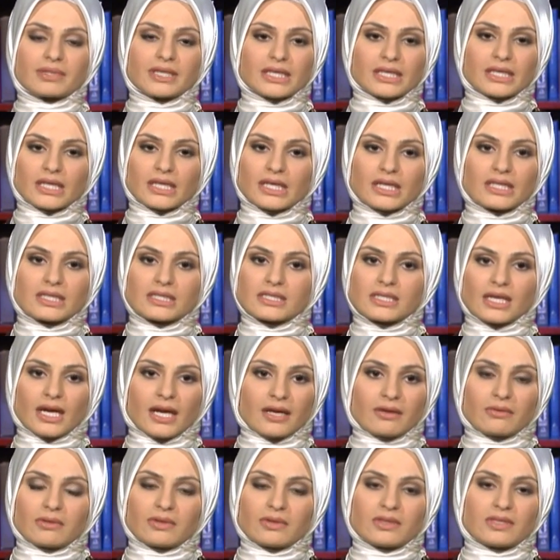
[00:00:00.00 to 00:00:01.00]
because
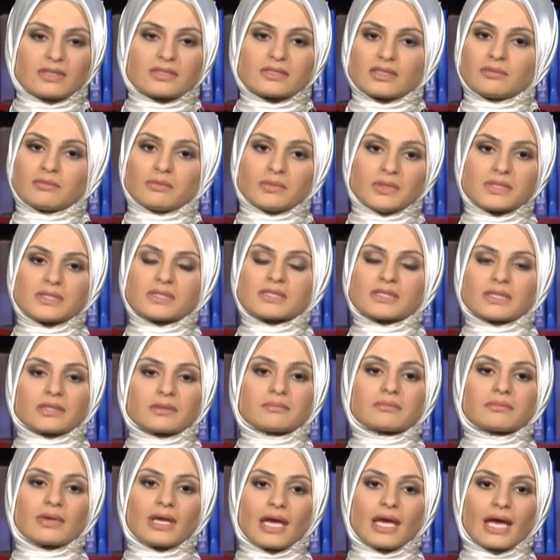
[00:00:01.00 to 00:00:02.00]
I was a
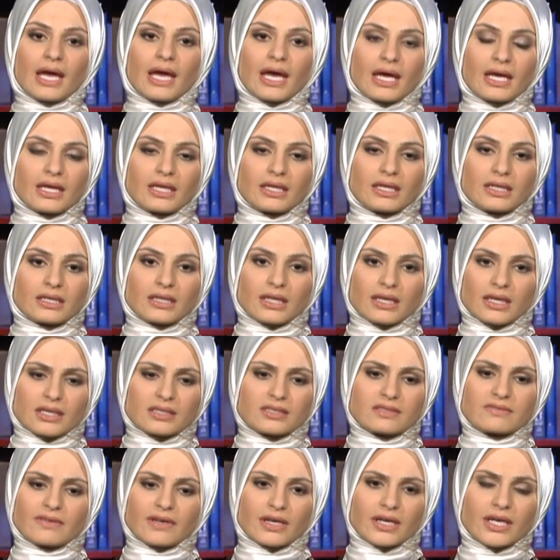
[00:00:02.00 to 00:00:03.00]
Muslim. And
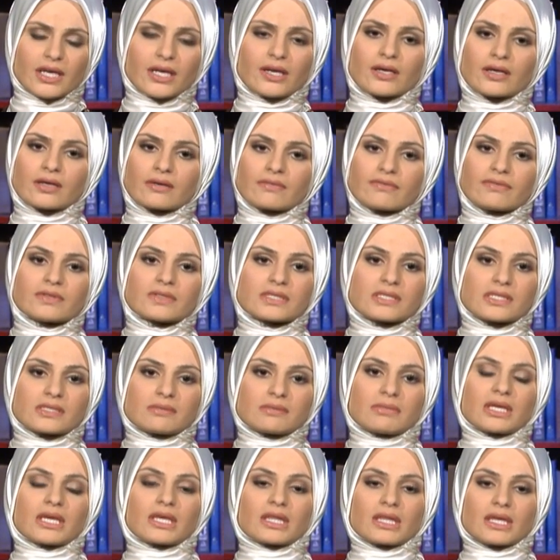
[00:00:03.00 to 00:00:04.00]
that's very hurtful to
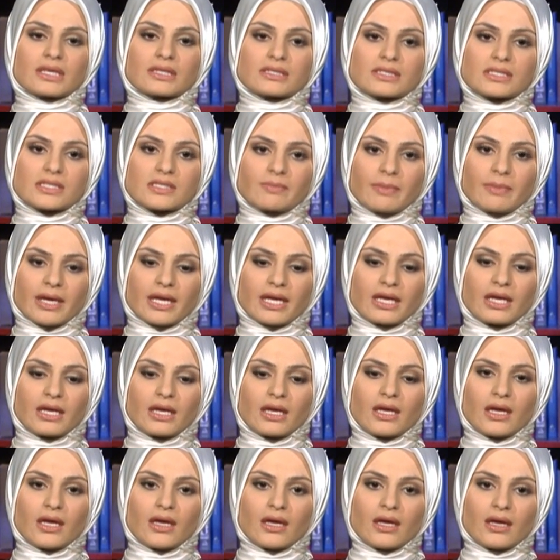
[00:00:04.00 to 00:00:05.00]
me, that despite
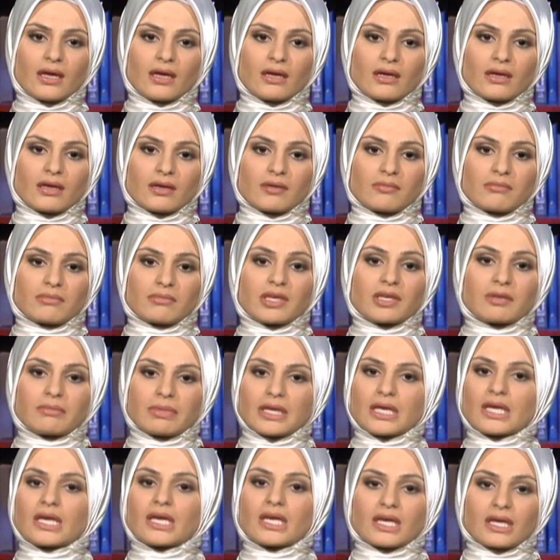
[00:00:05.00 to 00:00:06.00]
me
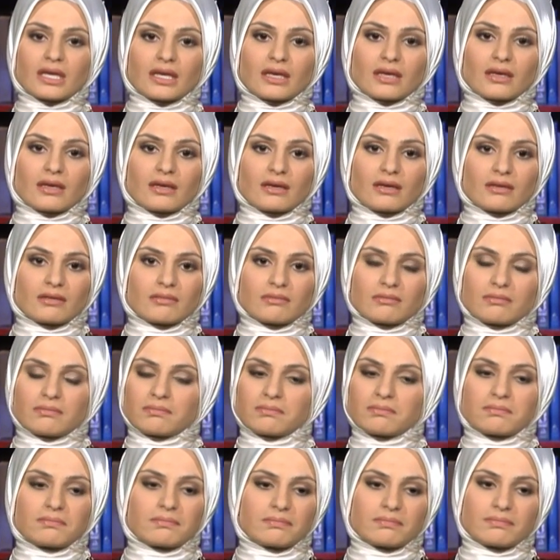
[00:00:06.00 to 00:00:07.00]
being
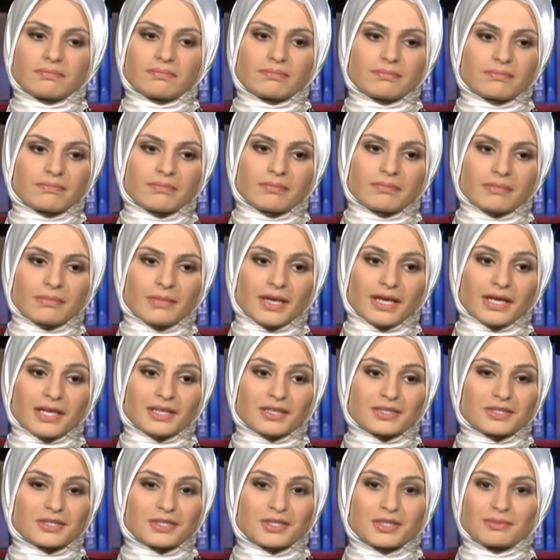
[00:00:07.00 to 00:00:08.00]
a
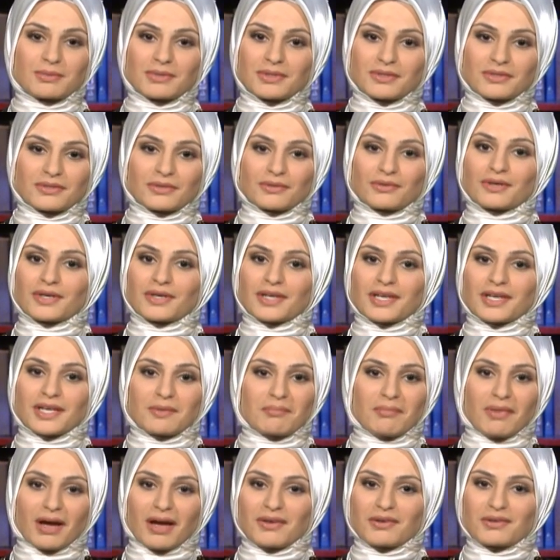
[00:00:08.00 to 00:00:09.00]
contributory
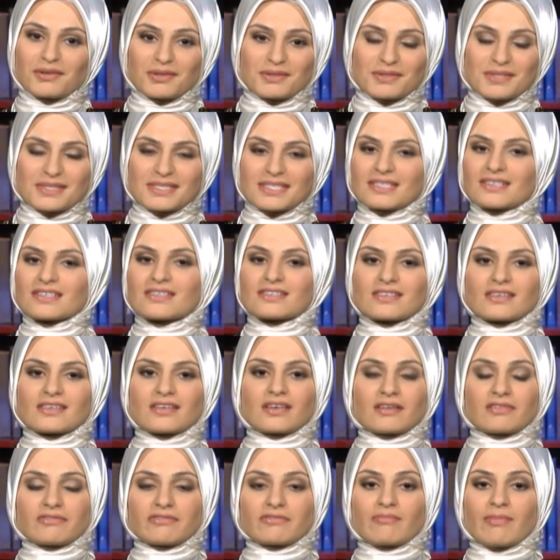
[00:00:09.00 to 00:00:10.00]
model
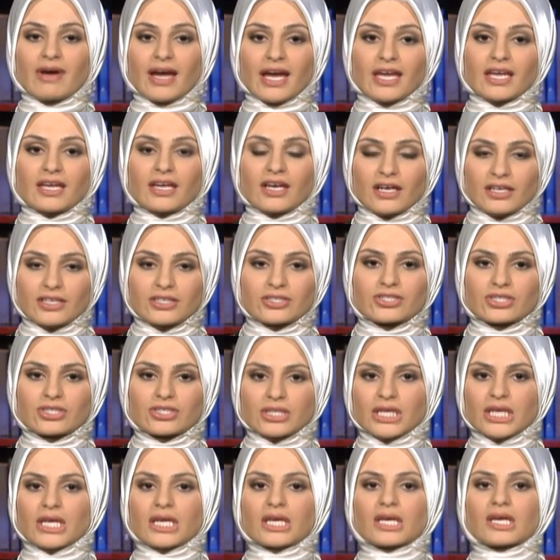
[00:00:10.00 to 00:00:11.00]
citizen of my
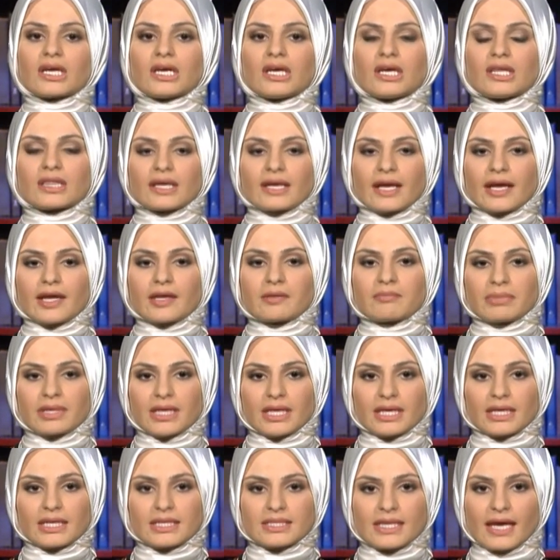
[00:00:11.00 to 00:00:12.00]
country, that I am
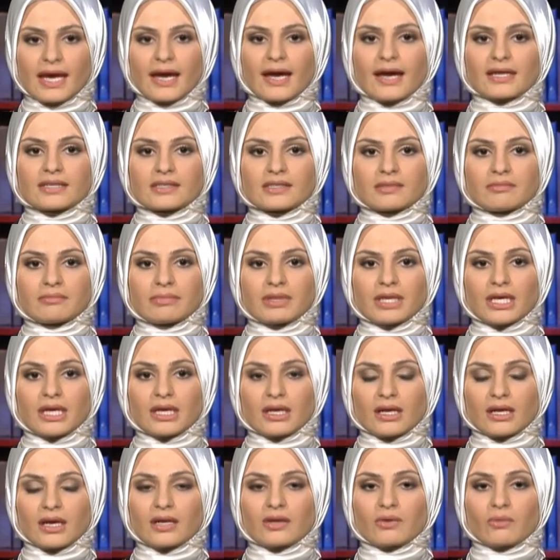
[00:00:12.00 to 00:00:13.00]
being attacked and
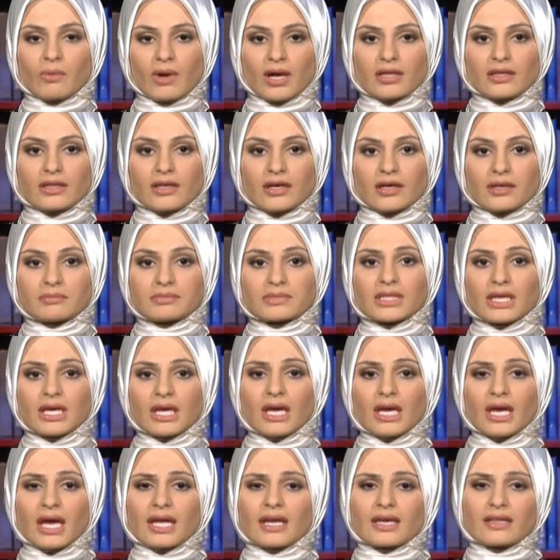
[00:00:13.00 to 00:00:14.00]
being unwelcomed.
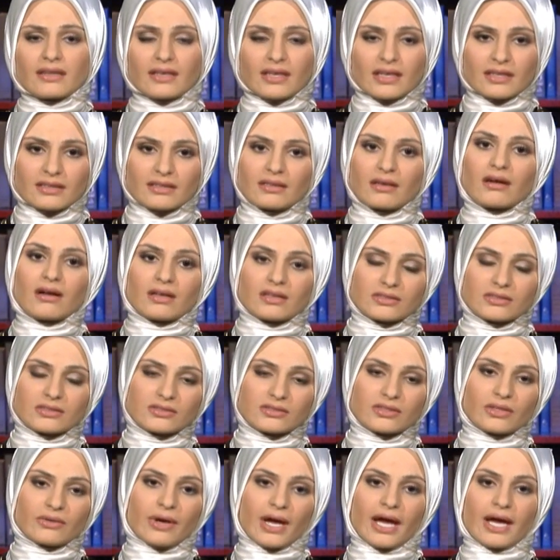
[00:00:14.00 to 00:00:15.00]
And I'd like to
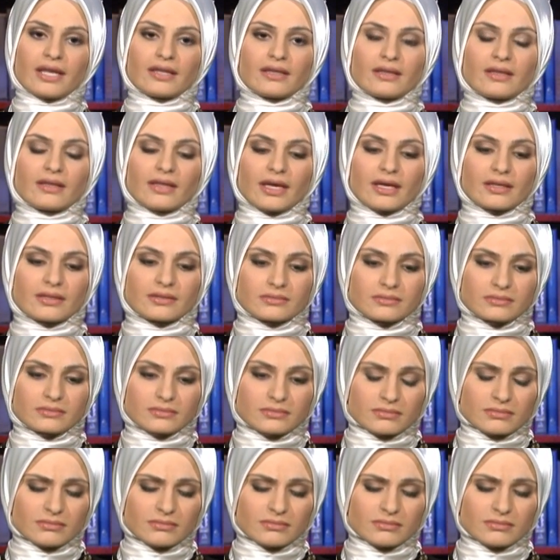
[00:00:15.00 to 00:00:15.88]
also add that